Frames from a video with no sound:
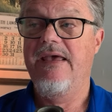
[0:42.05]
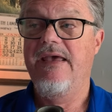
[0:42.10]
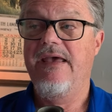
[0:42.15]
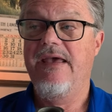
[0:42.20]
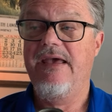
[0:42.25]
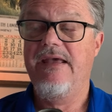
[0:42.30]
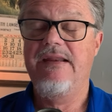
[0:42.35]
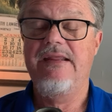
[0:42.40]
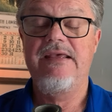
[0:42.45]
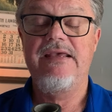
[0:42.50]

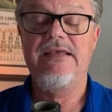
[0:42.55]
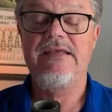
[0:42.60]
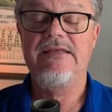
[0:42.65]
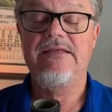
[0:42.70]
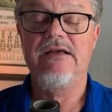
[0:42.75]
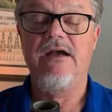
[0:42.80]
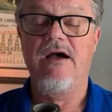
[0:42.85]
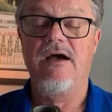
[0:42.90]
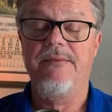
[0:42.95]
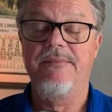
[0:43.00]
and he
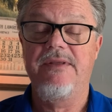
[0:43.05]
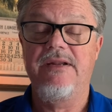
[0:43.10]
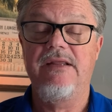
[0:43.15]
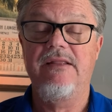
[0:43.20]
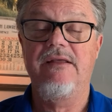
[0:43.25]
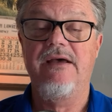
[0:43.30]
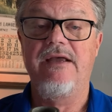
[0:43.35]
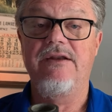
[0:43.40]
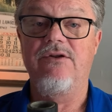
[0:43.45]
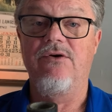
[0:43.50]

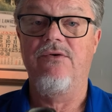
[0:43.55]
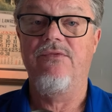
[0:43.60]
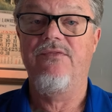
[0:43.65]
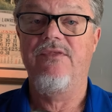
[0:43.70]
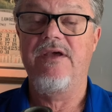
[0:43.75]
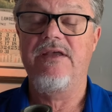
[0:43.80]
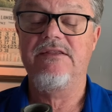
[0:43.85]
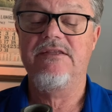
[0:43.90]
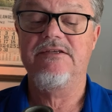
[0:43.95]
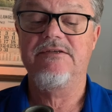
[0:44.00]
commented, "I don't
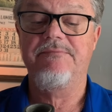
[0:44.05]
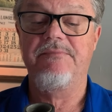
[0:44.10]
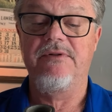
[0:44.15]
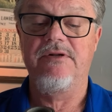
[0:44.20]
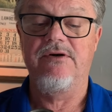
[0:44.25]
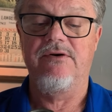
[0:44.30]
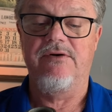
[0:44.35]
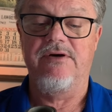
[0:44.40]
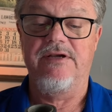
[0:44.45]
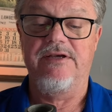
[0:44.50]
think the
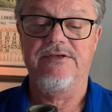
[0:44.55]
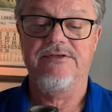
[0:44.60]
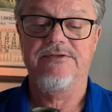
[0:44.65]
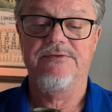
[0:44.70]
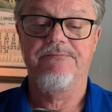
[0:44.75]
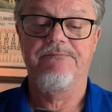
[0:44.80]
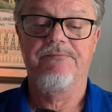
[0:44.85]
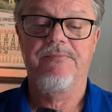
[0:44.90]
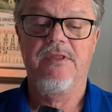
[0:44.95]
splitter is."